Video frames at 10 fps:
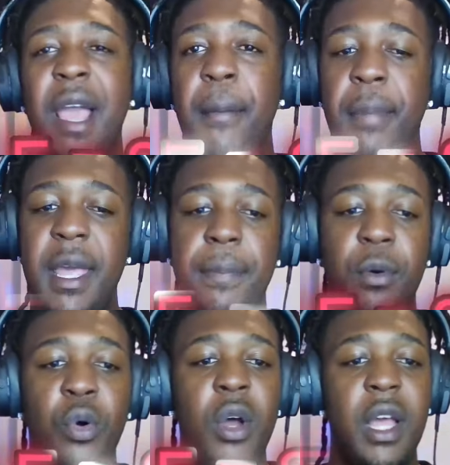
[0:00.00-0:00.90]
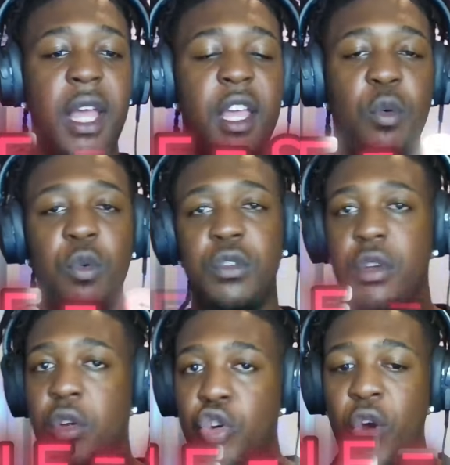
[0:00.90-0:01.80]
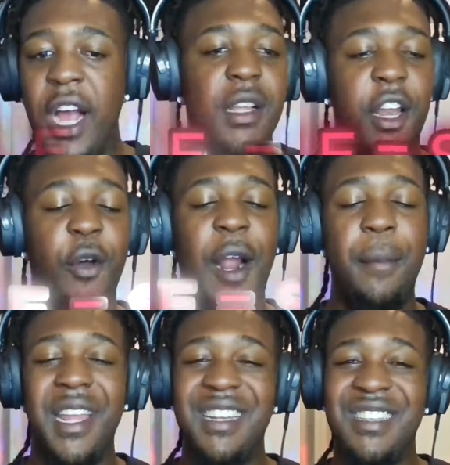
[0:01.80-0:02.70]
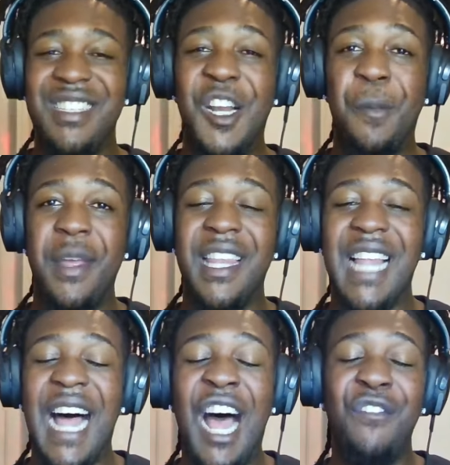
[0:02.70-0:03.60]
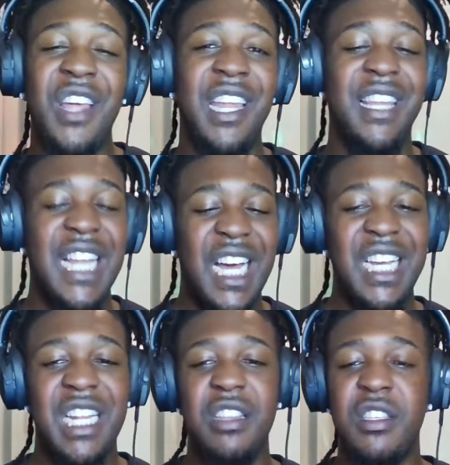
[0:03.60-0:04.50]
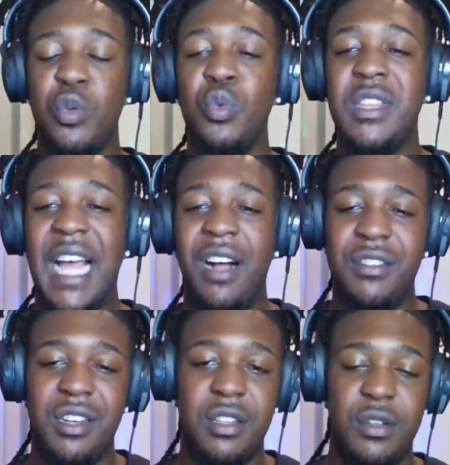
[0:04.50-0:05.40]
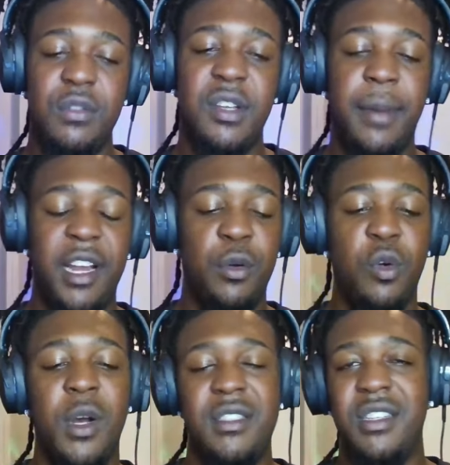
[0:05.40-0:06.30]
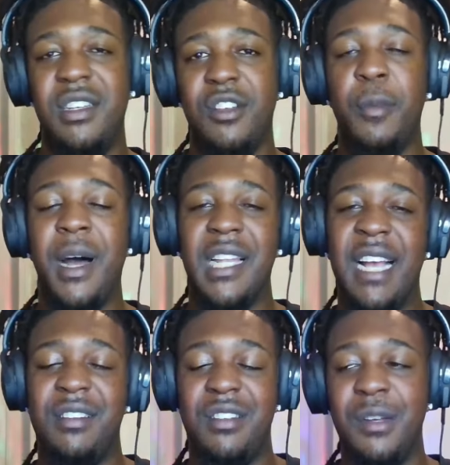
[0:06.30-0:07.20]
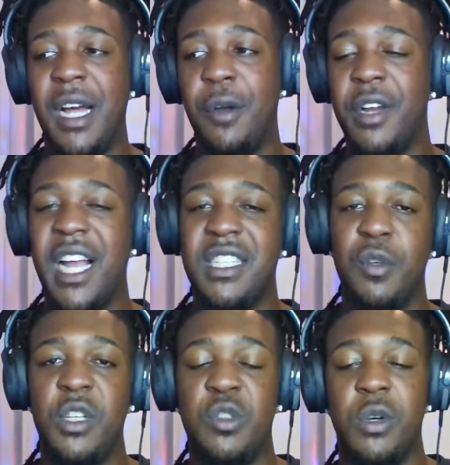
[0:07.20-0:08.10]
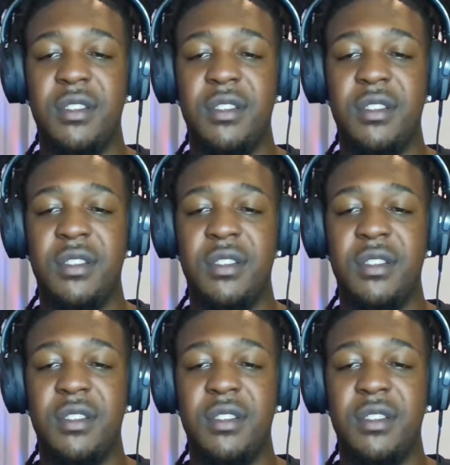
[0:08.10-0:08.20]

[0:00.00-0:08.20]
People Equals Crap. I know what I mean. This is gonna be live in London 2002. Somebody requested this on my last Slipknot reaction, which was